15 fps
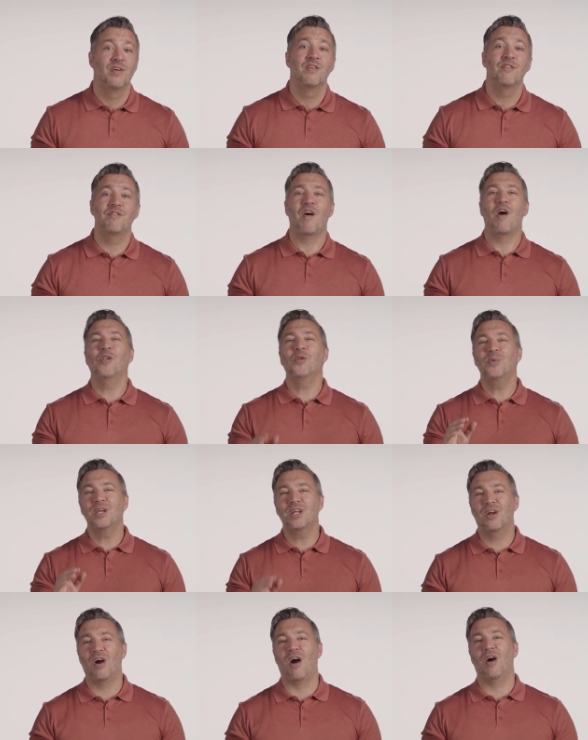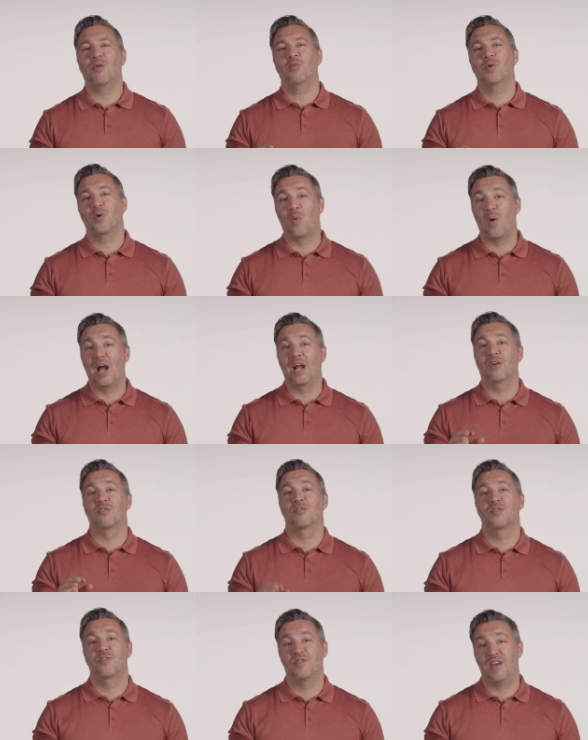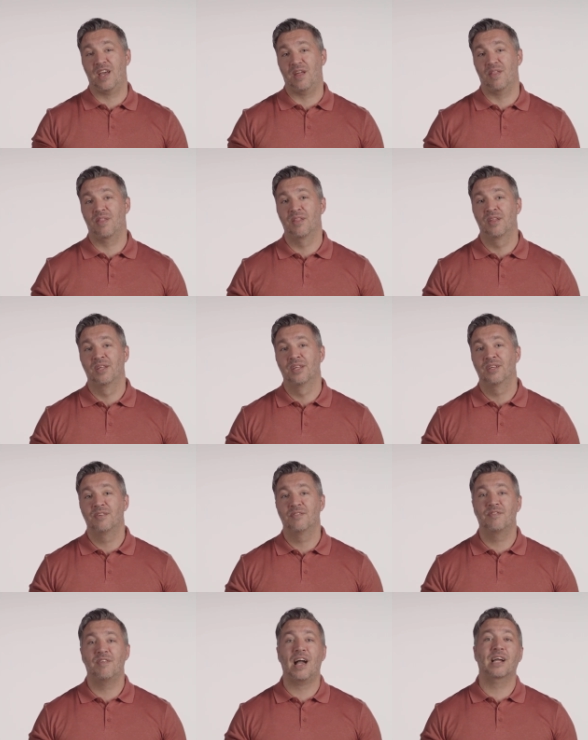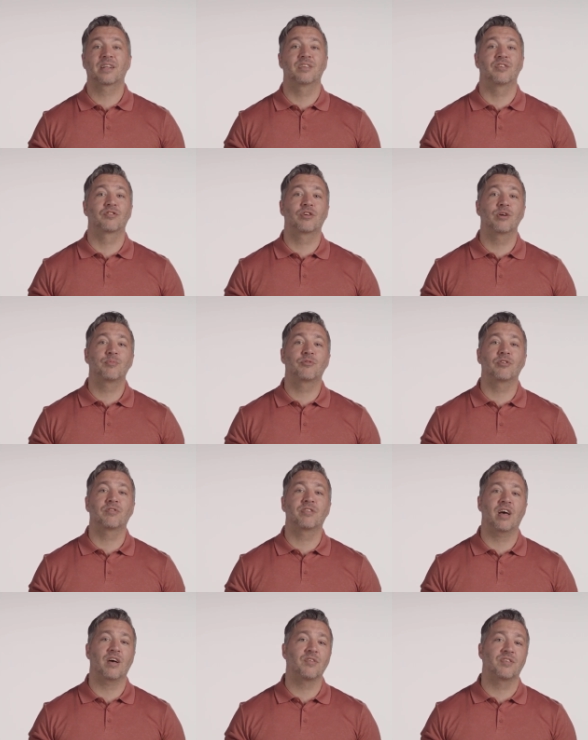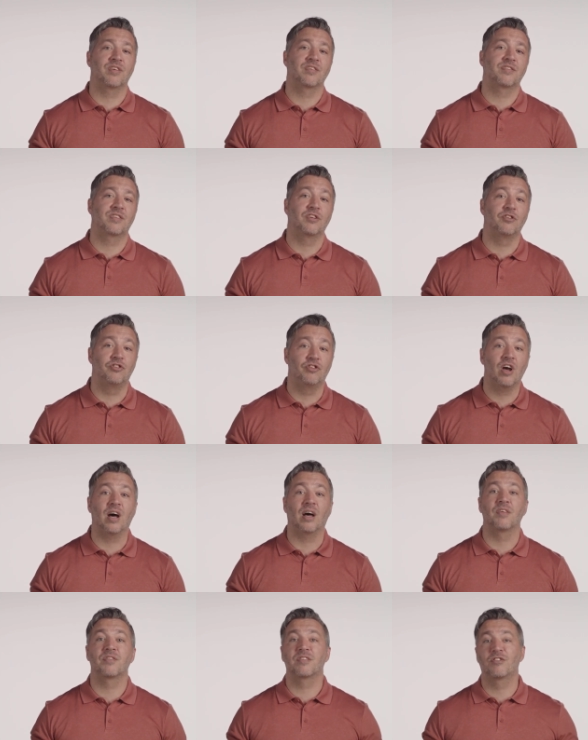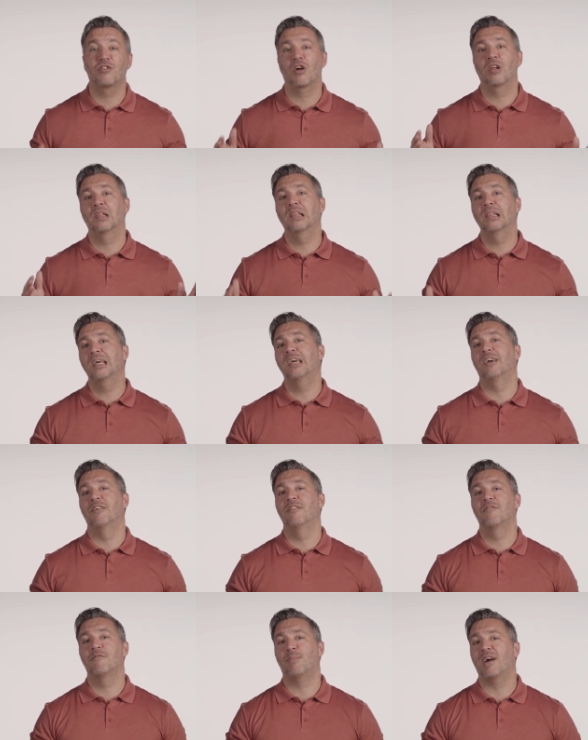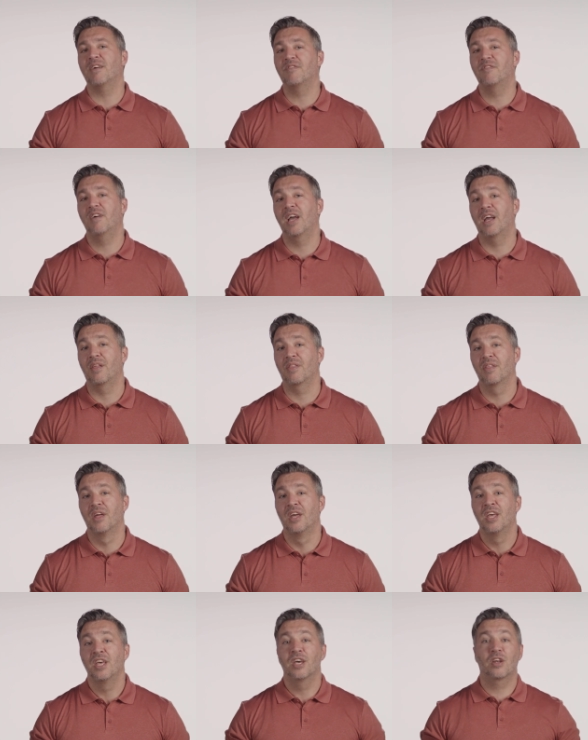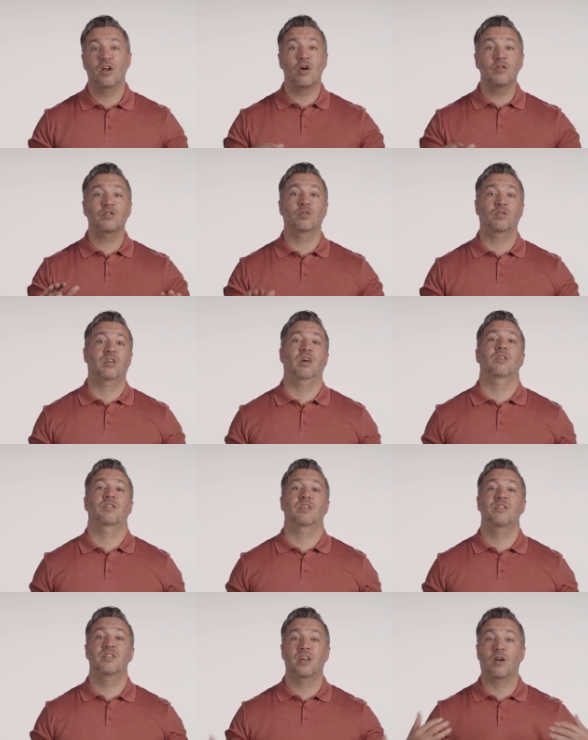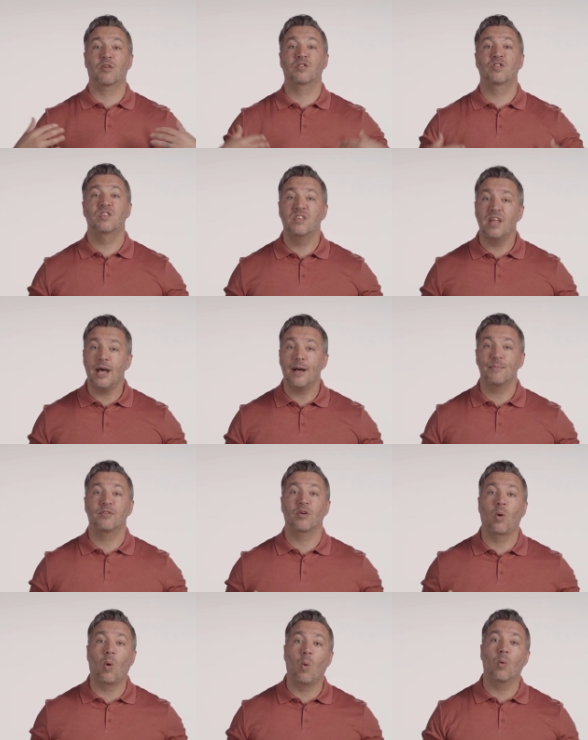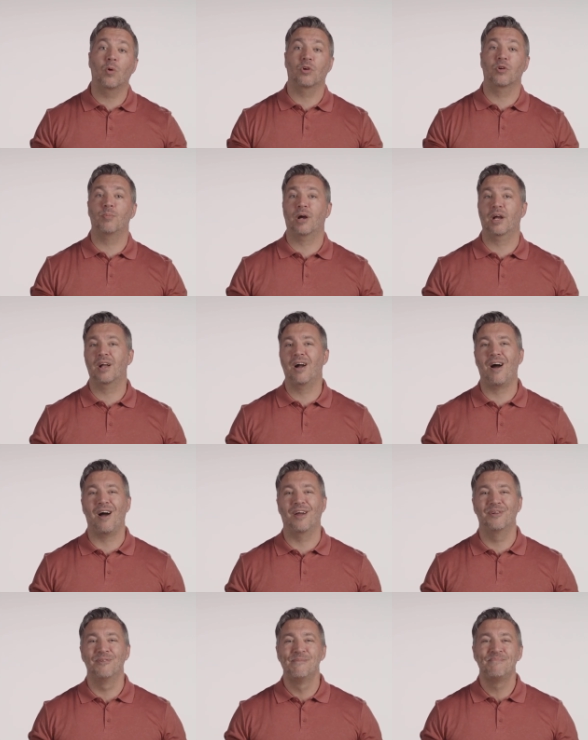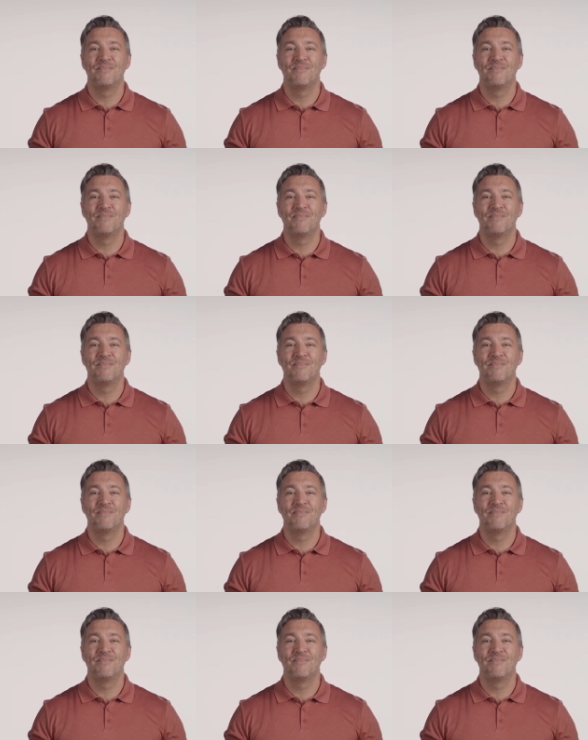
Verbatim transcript: Following God requires faith. In fact, the scripture tells us the just shall live by faith. It also tells us that our steps are ordered by God.